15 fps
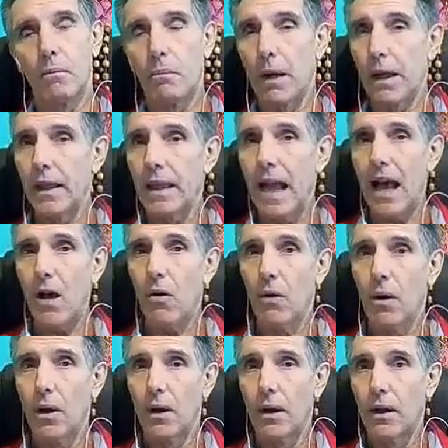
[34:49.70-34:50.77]
But
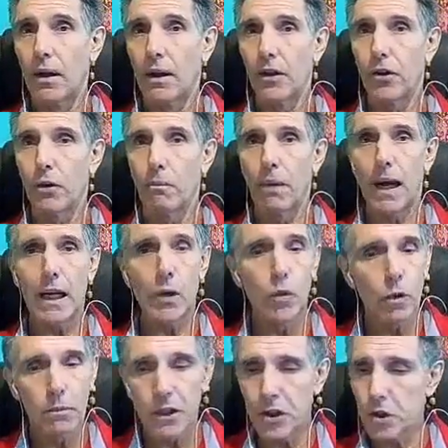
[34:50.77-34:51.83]
now your body
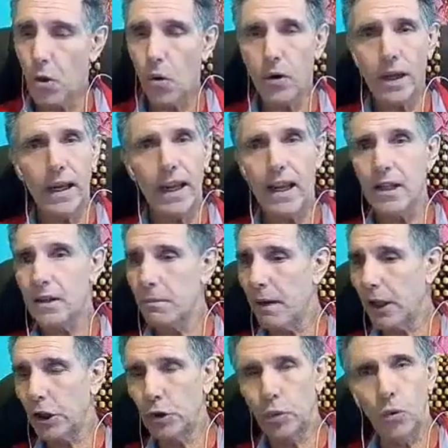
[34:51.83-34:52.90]
will be soaking as
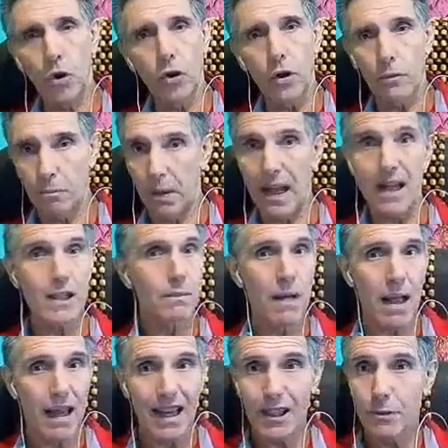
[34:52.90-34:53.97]
much water,
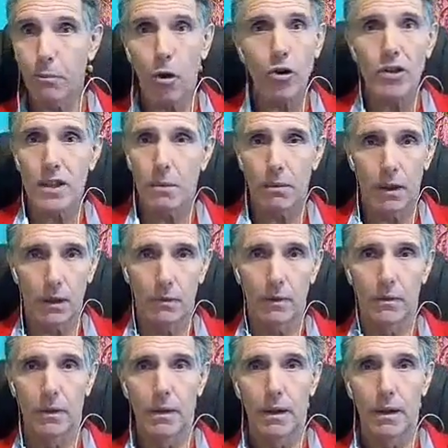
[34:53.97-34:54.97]
plasma as possible,